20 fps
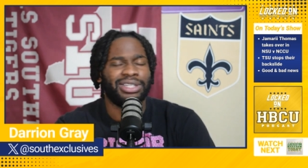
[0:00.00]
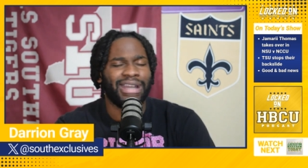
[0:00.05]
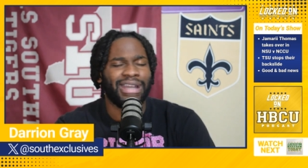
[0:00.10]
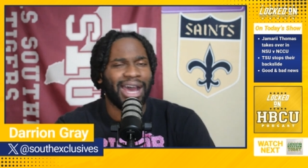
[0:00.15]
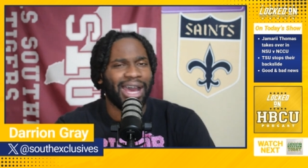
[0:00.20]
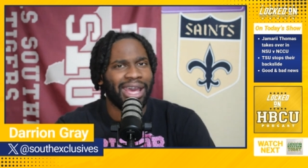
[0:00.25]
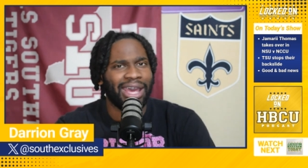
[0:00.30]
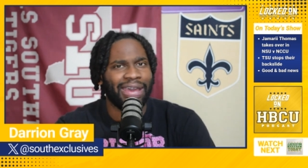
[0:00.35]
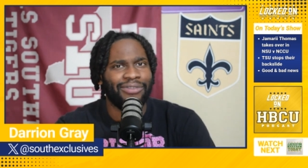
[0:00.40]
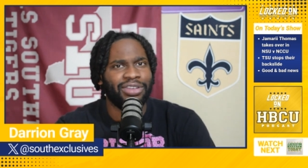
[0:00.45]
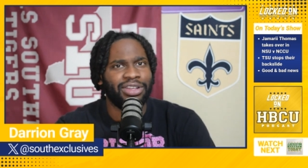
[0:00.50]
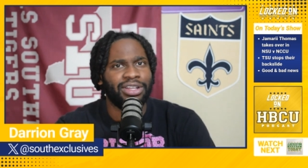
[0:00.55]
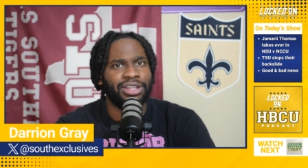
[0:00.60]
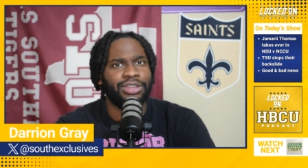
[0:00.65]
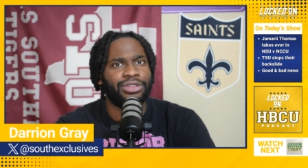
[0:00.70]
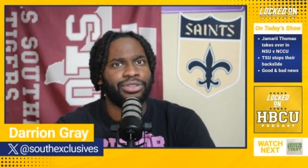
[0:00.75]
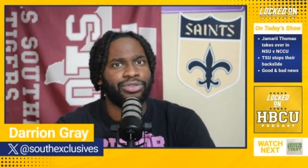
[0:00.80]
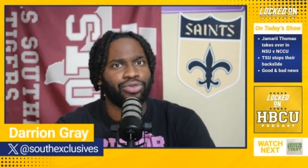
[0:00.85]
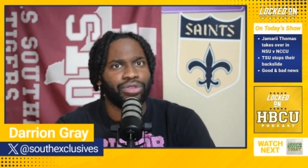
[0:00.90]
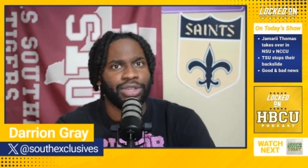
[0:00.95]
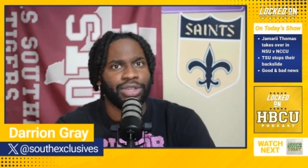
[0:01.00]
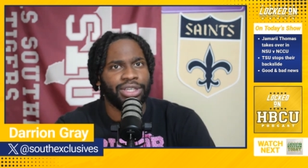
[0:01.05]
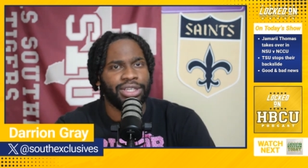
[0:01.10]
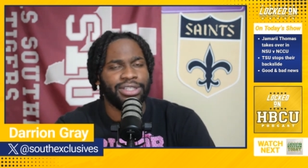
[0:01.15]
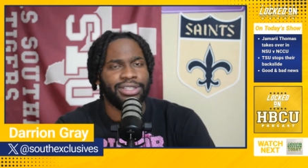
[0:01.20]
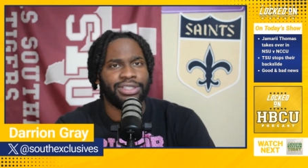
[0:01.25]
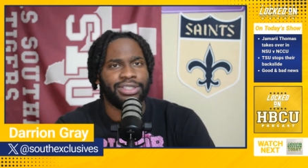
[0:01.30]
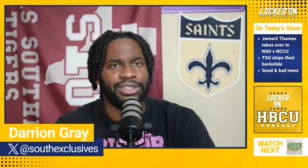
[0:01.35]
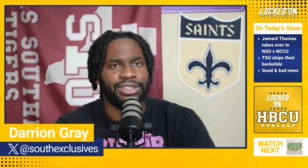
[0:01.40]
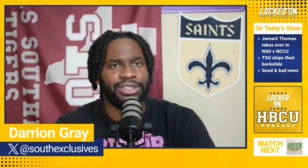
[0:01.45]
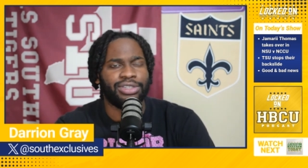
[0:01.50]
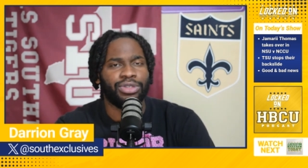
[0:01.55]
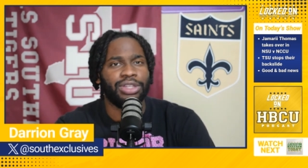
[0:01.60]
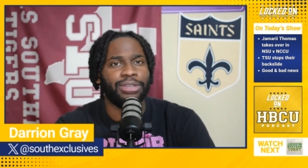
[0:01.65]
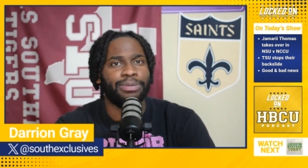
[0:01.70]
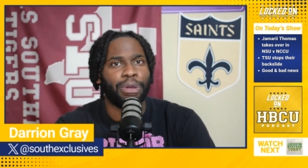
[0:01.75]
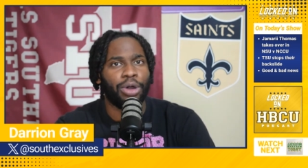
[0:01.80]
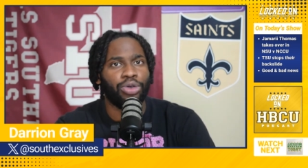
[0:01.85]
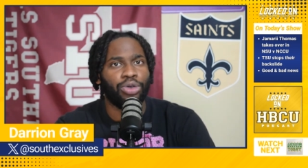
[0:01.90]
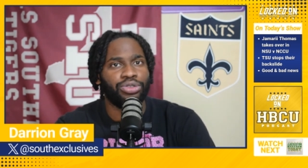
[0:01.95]
not have any threes to really
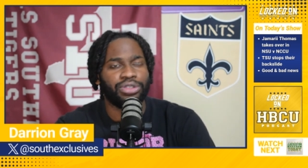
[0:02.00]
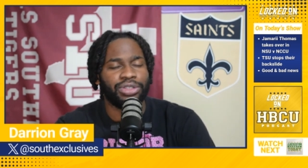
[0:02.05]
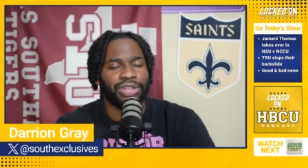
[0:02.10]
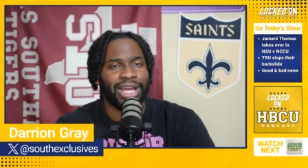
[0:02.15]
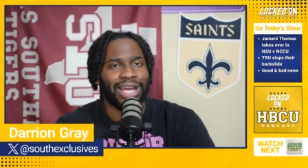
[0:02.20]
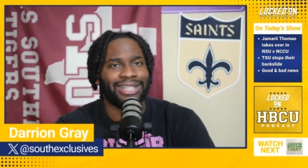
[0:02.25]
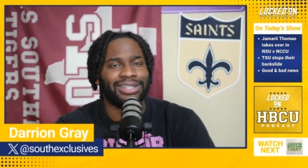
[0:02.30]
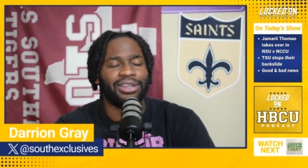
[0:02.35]
bolster that,